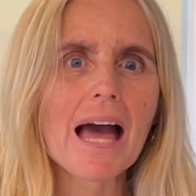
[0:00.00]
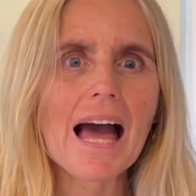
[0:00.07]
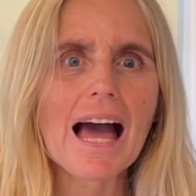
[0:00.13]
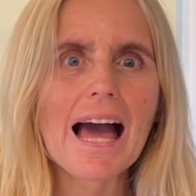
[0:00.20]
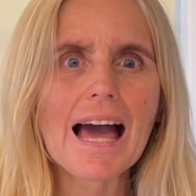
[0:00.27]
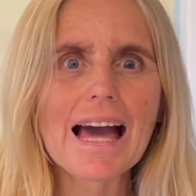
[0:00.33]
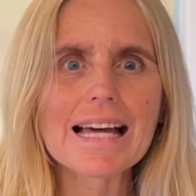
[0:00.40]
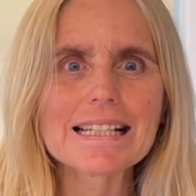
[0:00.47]

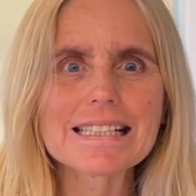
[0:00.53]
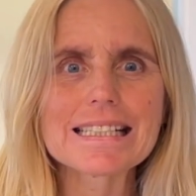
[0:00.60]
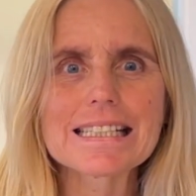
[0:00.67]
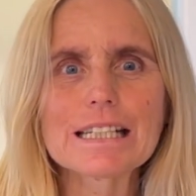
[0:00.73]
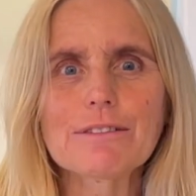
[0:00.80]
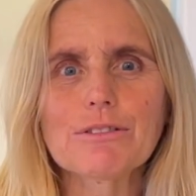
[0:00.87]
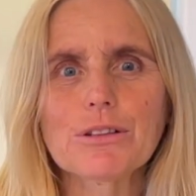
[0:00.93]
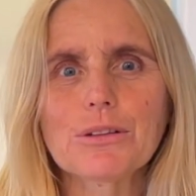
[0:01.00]
And if
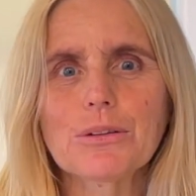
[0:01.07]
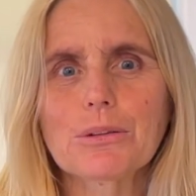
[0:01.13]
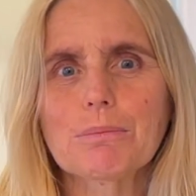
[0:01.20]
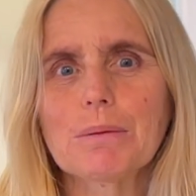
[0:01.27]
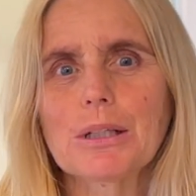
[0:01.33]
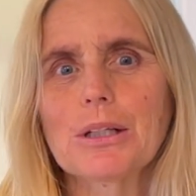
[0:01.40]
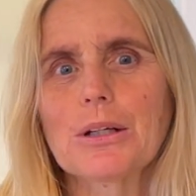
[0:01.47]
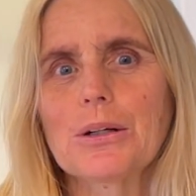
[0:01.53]
you look
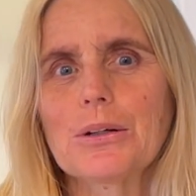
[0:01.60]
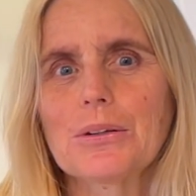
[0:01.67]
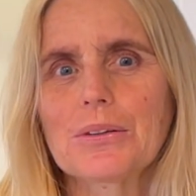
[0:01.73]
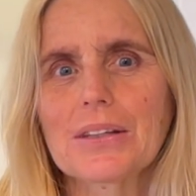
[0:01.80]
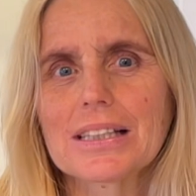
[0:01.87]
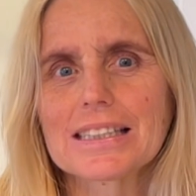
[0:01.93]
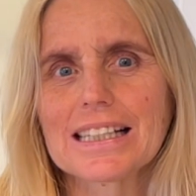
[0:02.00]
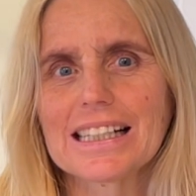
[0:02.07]
below,
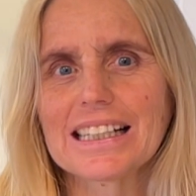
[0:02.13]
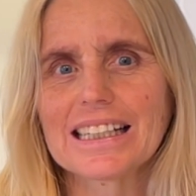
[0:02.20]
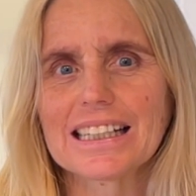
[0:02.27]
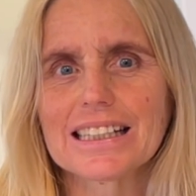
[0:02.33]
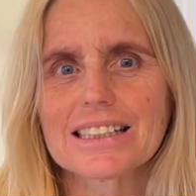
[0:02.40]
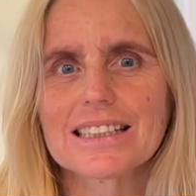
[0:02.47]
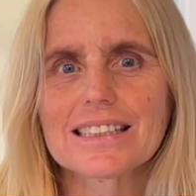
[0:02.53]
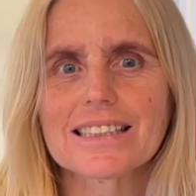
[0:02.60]
there's a link
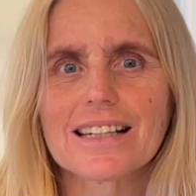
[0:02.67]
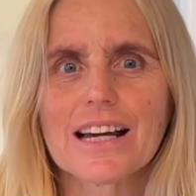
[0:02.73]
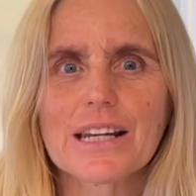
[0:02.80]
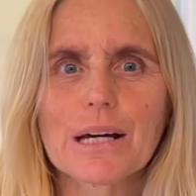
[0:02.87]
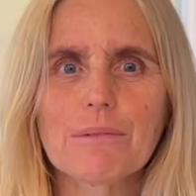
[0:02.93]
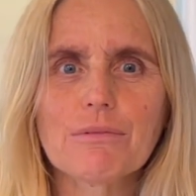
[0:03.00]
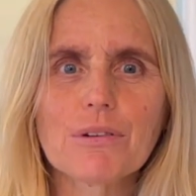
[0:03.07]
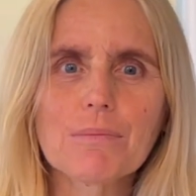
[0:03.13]
to sign
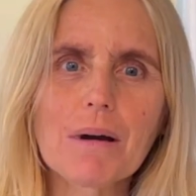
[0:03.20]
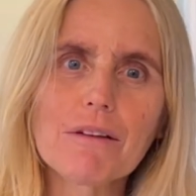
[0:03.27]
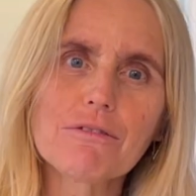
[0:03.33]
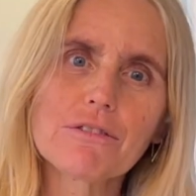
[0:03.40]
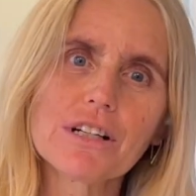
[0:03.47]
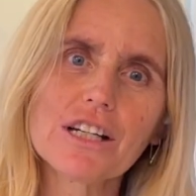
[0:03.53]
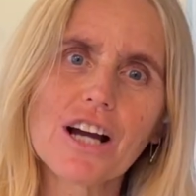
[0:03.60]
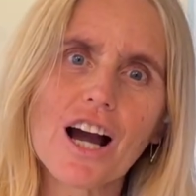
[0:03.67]
up for my
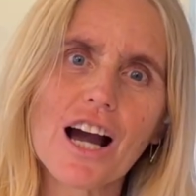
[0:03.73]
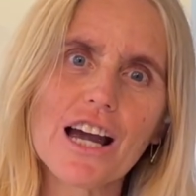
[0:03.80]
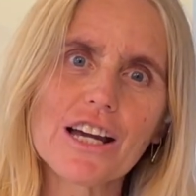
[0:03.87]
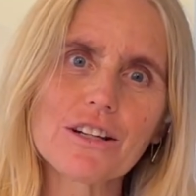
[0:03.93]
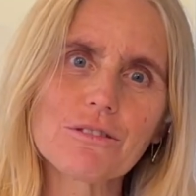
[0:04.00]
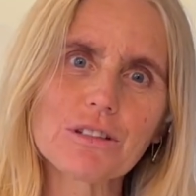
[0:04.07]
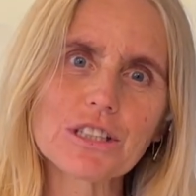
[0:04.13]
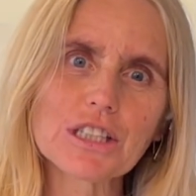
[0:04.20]
free iron
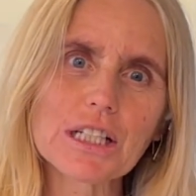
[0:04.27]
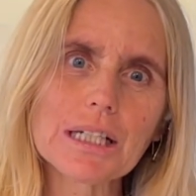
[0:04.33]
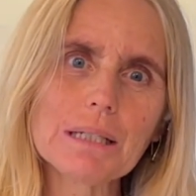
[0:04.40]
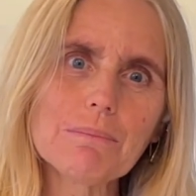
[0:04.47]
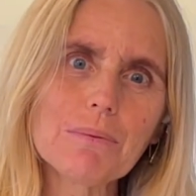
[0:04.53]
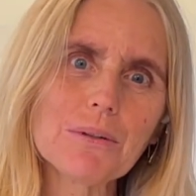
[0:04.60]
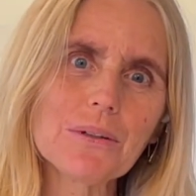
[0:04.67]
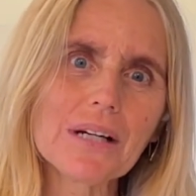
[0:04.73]
rich
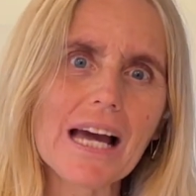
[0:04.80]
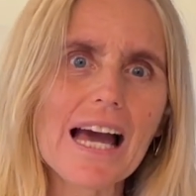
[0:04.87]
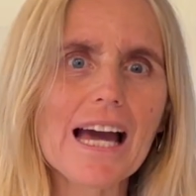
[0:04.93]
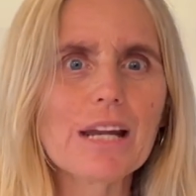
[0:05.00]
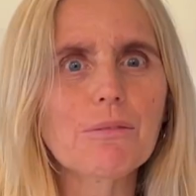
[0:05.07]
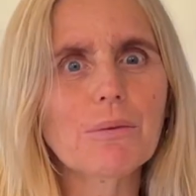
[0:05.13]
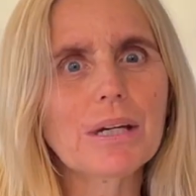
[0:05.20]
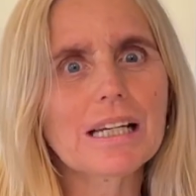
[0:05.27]
ebook and
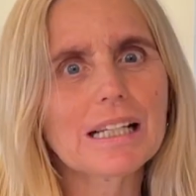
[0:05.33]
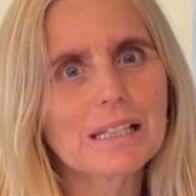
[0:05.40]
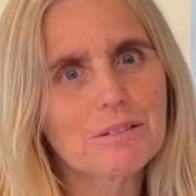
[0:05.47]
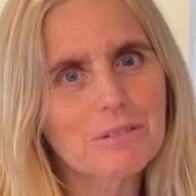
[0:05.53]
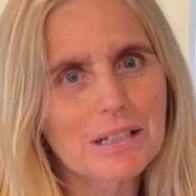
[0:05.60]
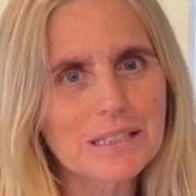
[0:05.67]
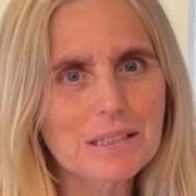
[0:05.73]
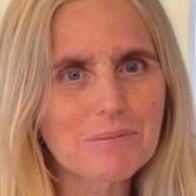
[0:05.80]
weekly
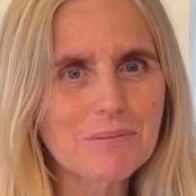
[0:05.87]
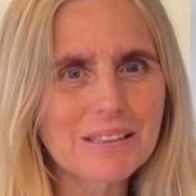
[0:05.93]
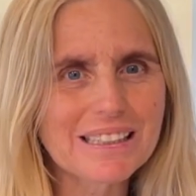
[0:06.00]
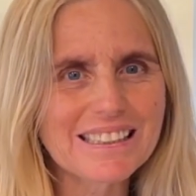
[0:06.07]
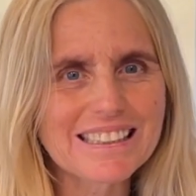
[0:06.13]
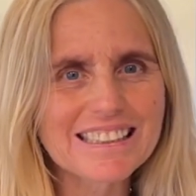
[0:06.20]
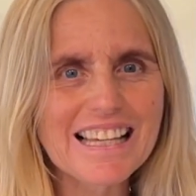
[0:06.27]
recipes.